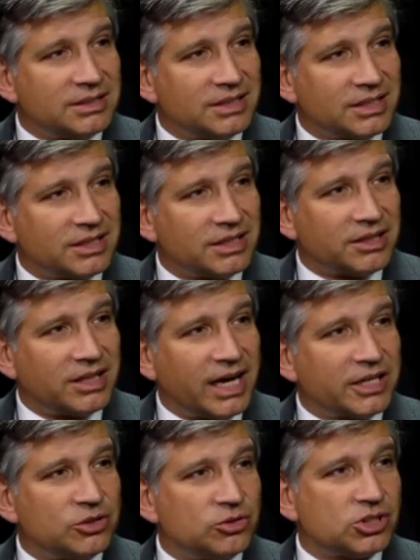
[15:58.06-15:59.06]
Nicola,
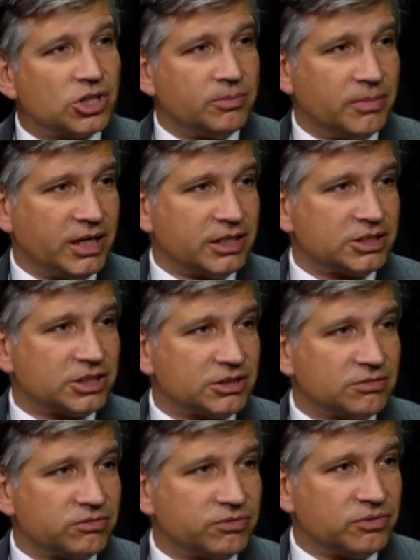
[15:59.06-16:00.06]
thank you so
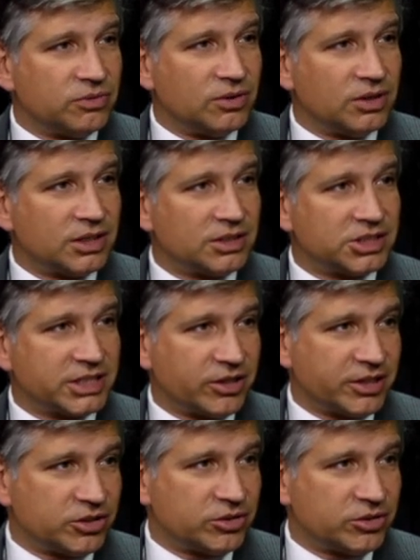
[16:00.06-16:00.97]
much for sharing